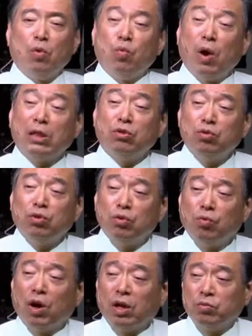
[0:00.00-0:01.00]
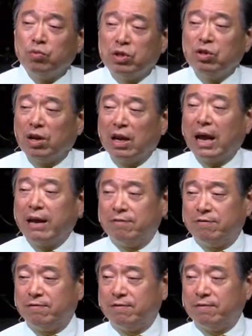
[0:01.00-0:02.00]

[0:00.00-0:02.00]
What do you want with your life?